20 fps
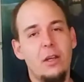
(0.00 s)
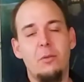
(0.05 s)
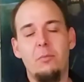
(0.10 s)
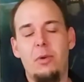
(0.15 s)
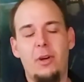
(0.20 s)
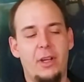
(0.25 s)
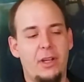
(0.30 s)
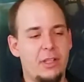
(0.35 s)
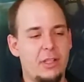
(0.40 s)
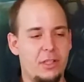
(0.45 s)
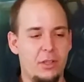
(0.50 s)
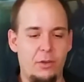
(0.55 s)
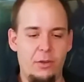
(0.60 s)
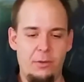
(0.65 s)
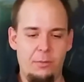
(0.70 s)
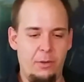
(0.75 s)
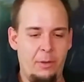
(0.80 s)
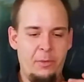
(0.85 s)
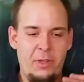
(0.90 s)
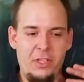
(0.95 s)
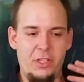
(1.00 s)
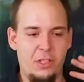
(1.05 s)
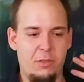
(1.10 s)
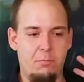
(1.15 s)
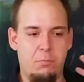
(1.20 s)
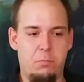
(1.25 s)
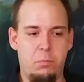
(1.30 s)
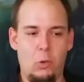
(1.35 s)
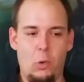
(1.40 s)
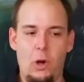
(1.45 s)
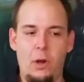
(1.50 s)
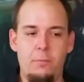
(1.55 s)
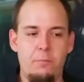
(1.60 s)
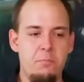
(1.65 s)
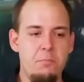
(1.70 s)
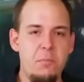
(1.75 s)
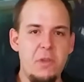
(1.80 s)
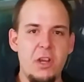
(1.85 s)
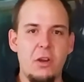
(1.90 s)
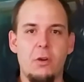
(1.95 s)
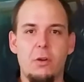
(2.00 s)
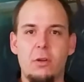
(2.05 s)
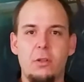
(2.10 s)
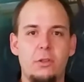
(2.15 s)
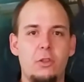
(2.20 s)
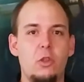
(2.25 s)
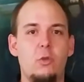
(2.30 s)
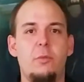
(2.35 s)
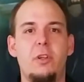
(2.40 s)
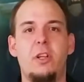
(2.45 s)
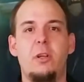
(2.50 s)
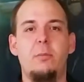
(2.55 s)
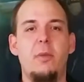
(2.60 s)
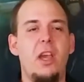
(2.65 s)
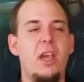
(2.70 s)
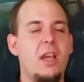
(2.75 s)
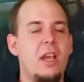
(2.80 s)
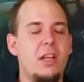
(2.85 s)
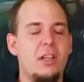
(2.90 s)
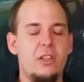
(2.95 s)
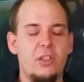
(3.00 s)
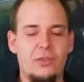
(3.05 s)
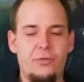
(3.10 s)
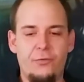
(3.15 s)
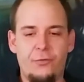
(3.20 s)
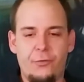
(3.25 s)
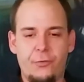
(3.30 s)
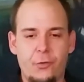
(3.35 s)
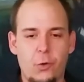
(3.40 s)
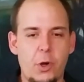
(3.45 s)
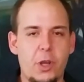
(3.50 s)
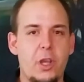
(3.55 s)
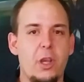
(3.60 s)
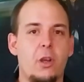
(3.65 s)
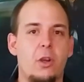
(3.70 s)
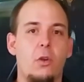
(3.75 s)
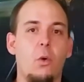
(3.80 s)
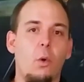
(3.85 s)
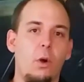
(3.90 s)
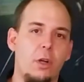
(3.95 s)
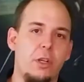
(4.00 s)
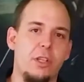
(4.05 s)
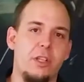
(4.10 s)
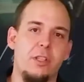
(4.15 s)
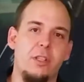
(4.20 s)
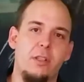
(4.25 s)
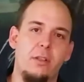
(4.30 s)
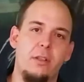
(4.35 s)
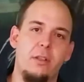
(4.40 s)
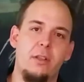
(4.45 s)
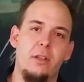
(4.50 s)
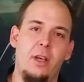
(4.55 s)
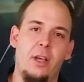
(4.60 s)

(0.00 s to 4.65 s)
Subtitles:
But so, I mean, just mirrored aluminum, just freaking gorgeous.